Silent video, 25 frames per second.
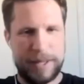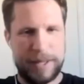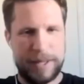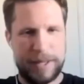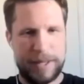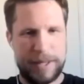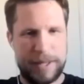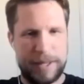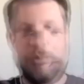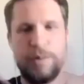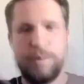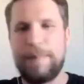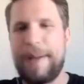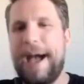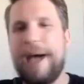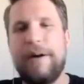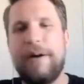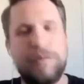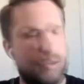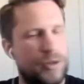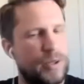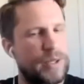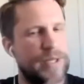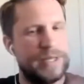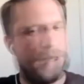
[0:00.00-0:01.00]
in your
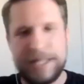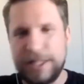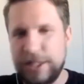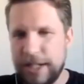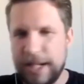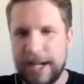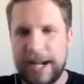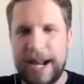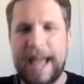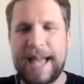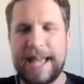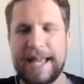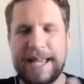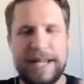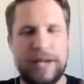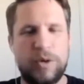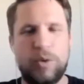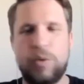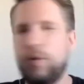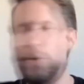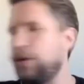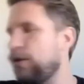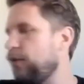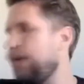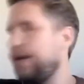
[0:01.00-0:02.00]
boundaries, in your lane,
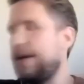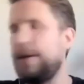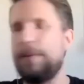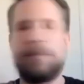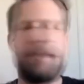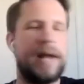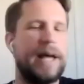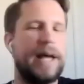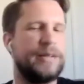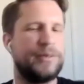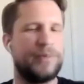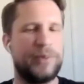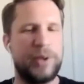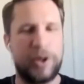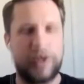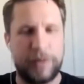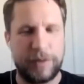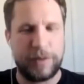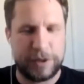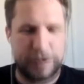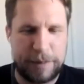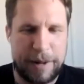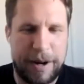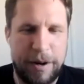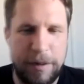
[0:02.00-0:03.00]
or you're in a place where you're
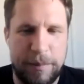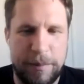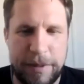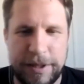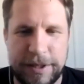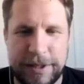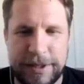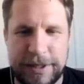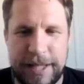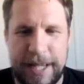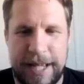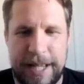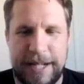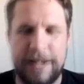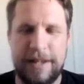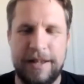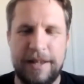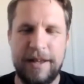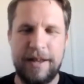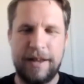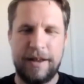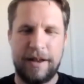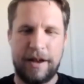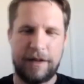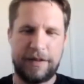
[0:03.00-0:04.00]
experimenting,
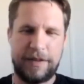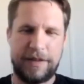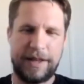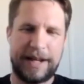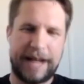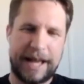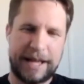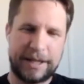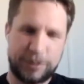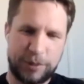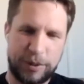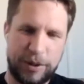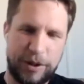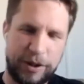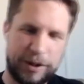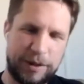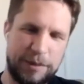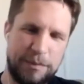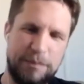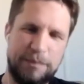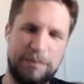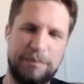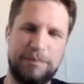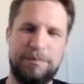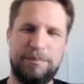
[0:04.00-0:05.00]
I think that's where it
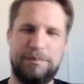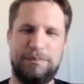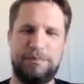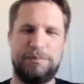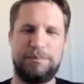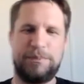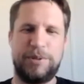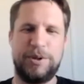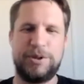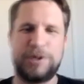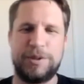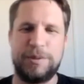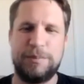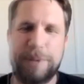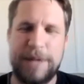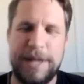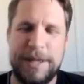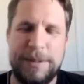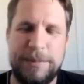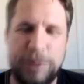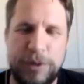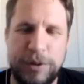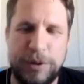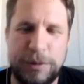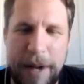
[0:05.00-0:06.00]
can push on
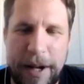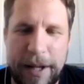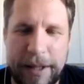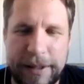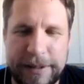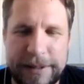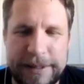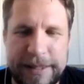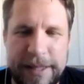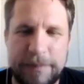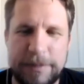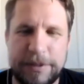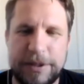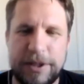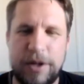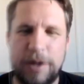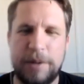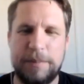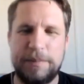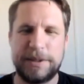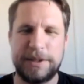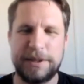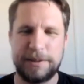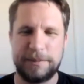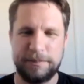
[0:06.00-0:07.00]
people's buttons
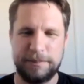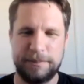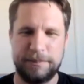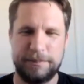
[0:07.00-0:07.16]
sometimes.